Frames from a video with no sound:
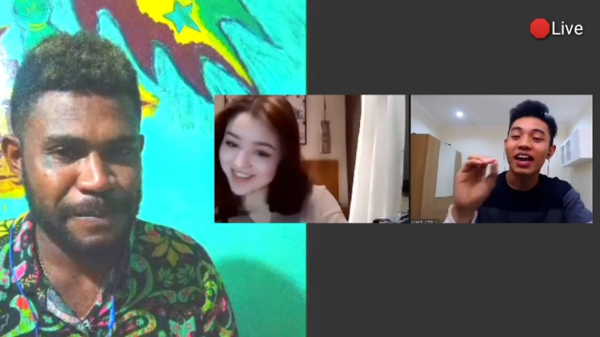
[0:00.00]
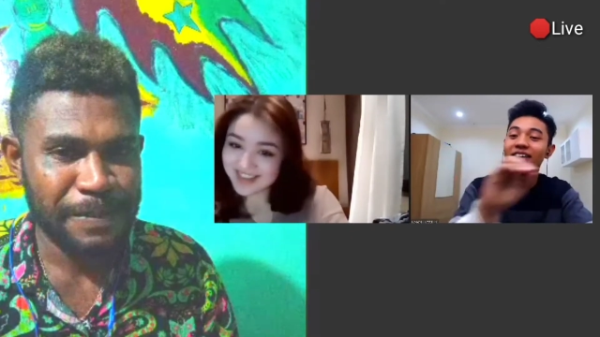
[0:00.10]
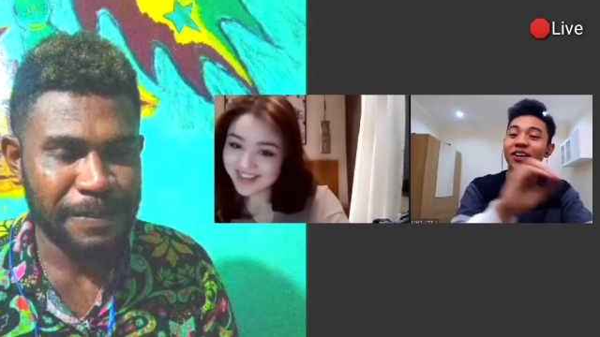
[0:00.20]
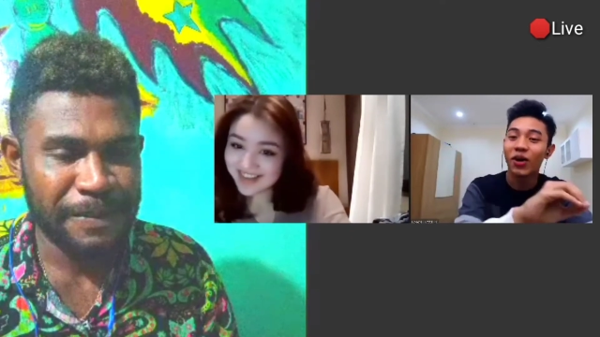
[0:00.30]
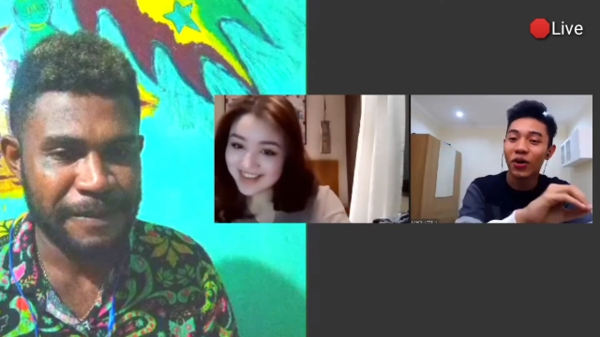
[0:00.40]

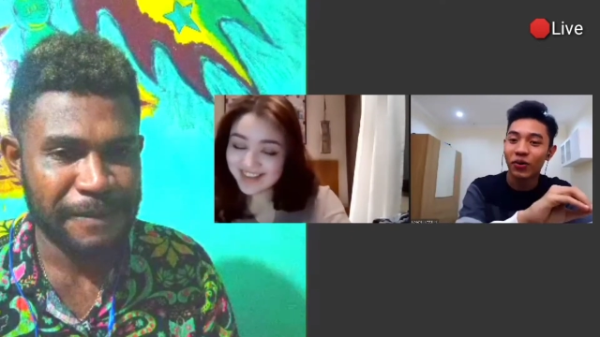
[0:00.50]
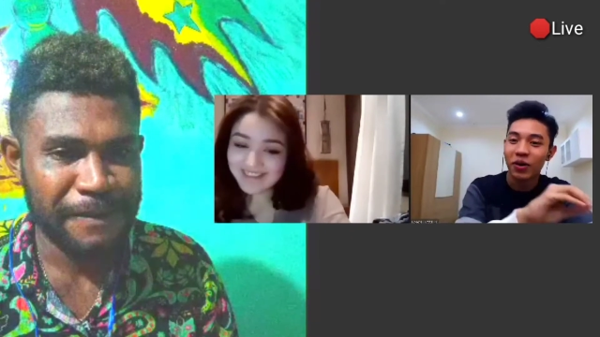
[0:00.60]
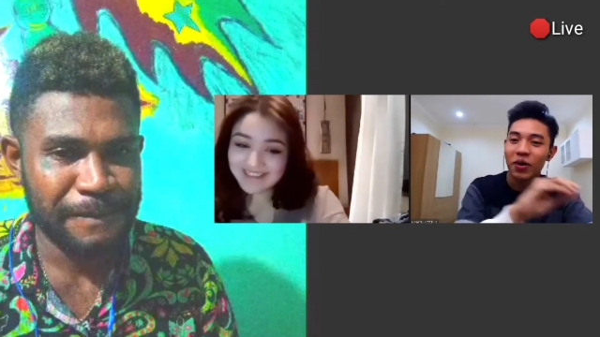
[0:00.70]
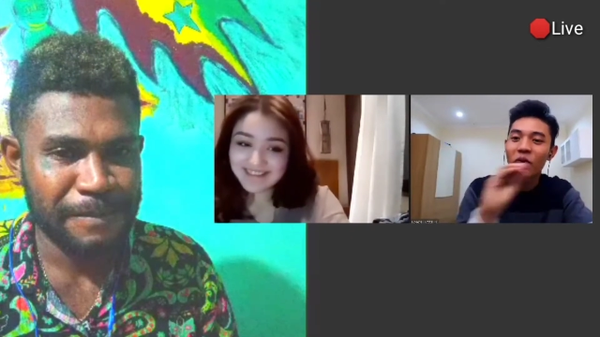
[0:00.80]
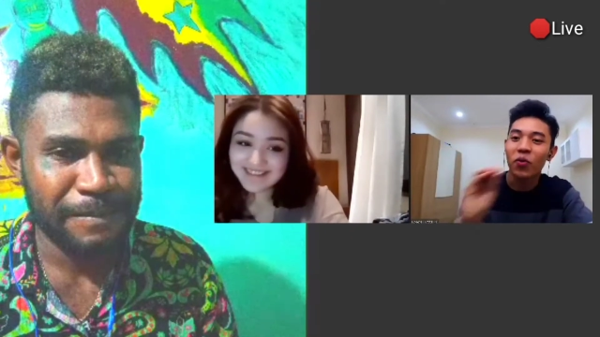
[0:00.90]
Speaker 1: Hey,
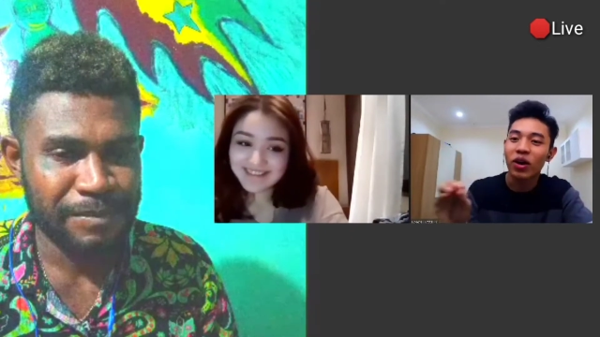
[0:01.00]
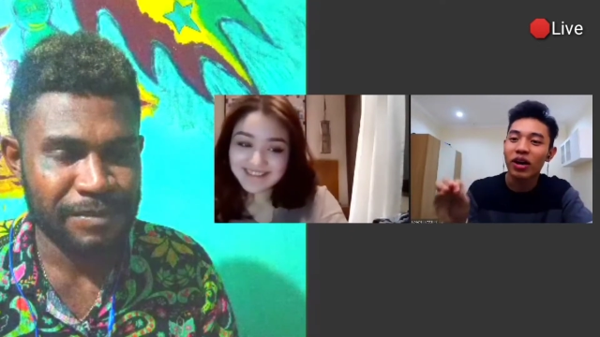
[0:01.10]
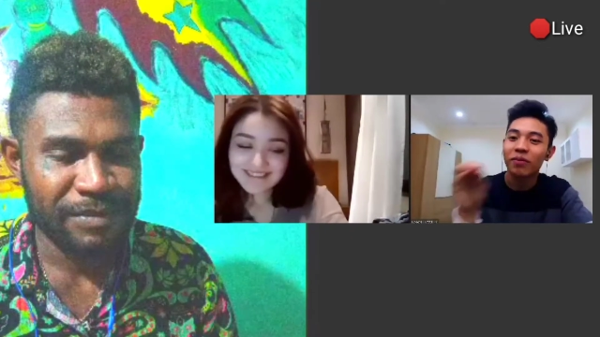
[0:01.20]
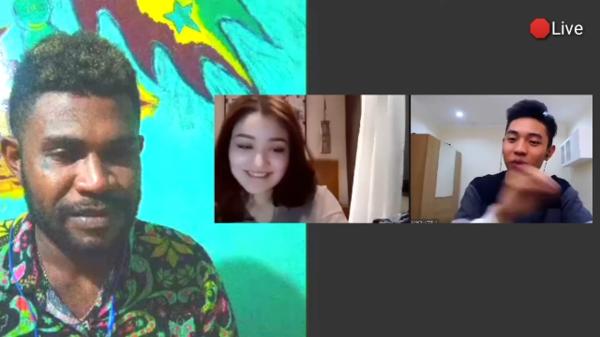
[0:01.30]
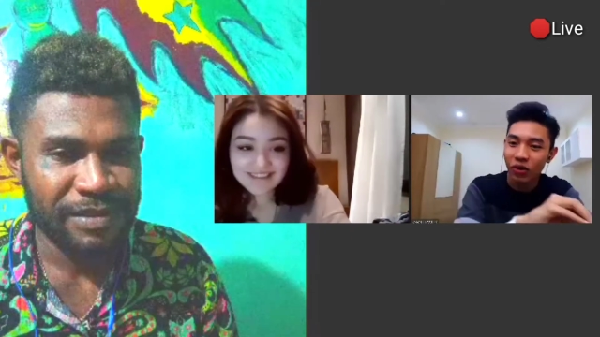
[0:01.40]
yo.
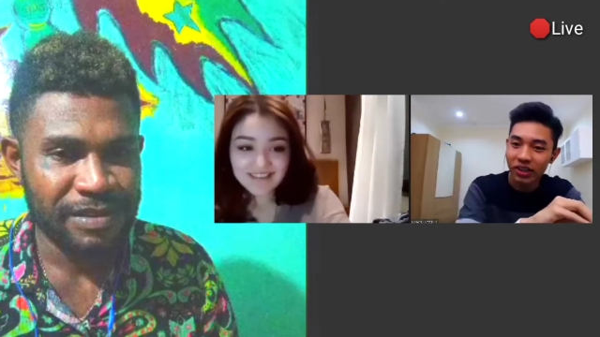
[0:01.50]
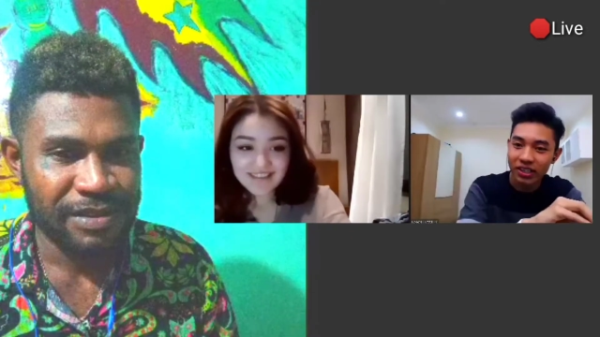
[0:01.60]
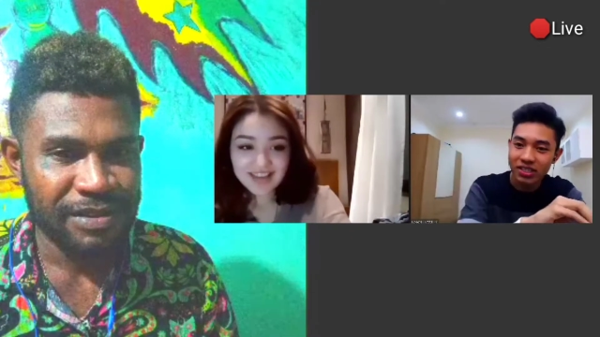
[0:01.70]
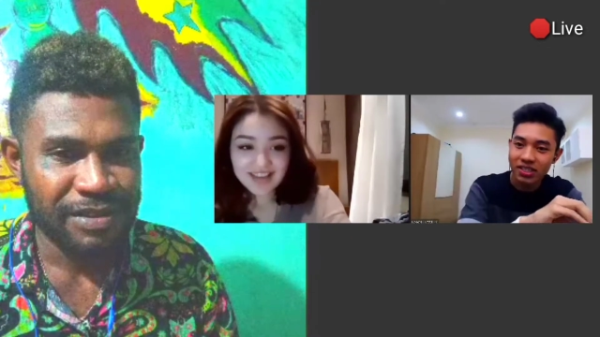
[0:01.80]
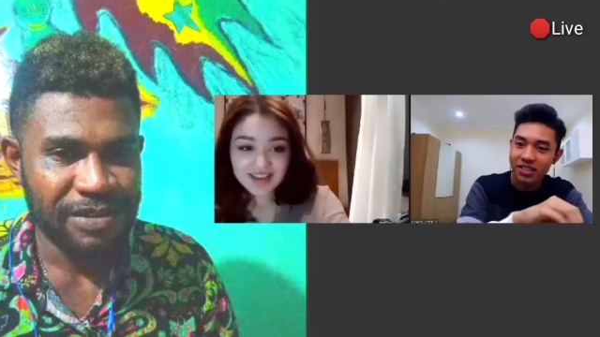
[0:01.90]
What up,
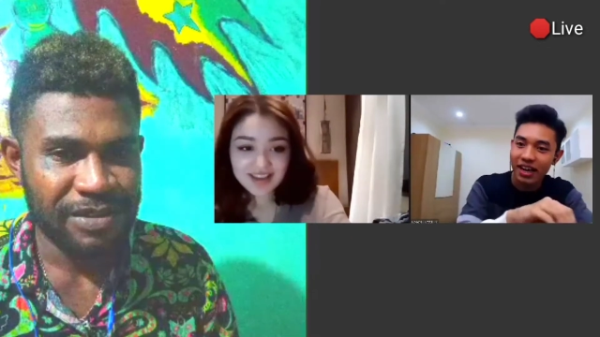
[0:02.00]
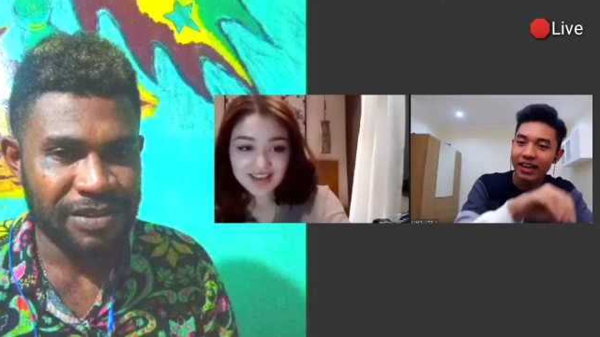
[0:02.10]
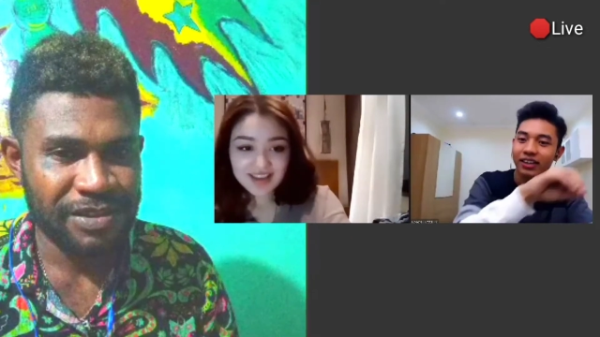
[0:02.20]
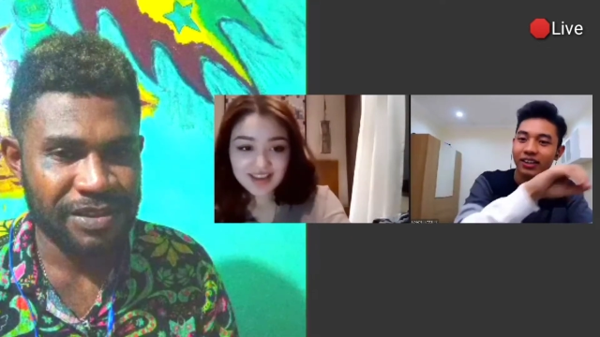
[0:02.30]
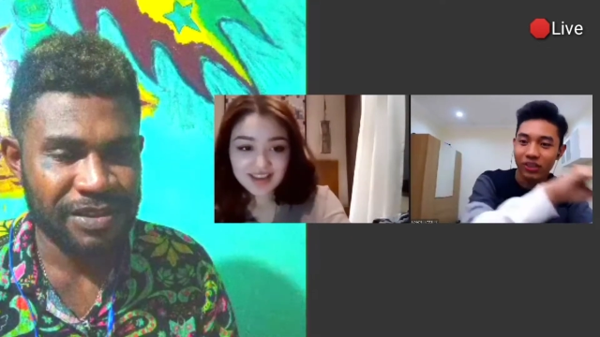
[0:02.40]
boys
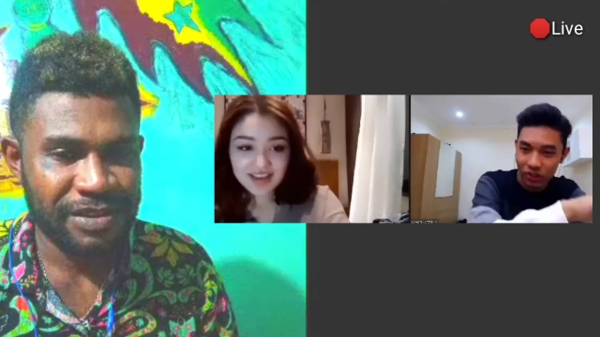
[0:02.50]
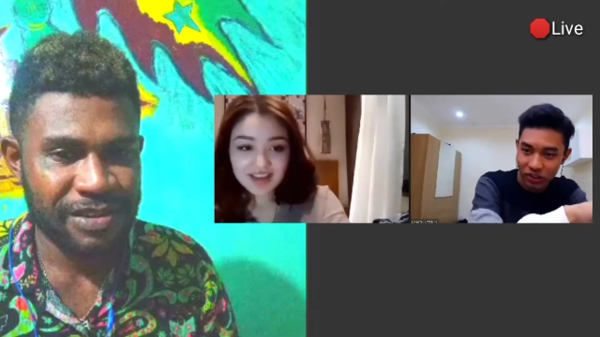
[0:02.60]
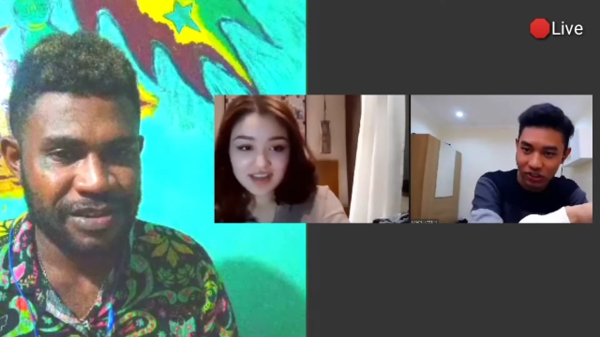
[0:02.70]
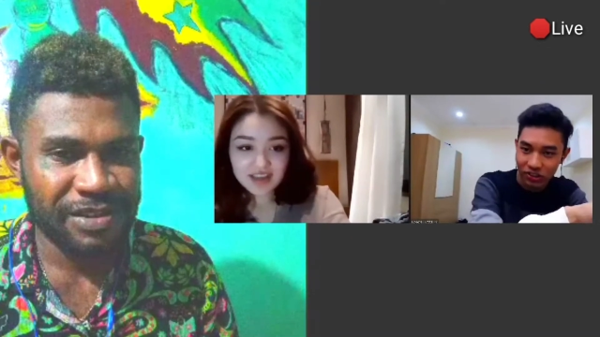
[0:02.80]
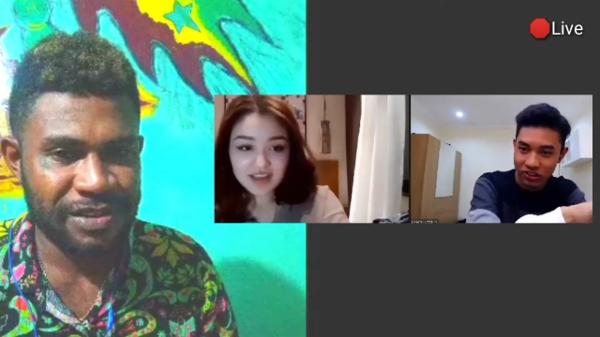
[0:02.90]
and
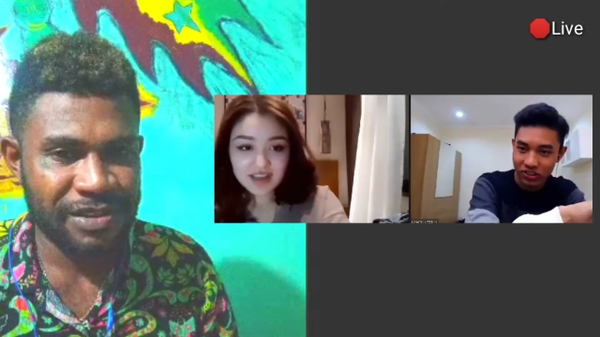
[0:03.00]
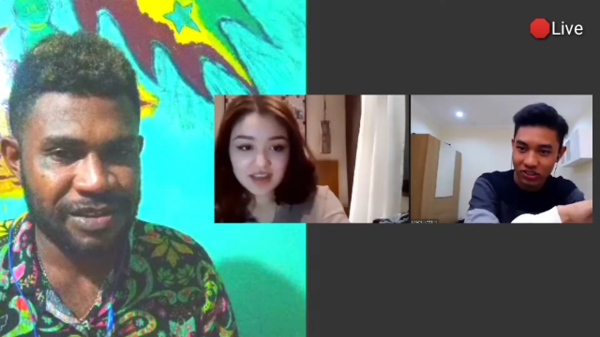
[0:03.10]
girls?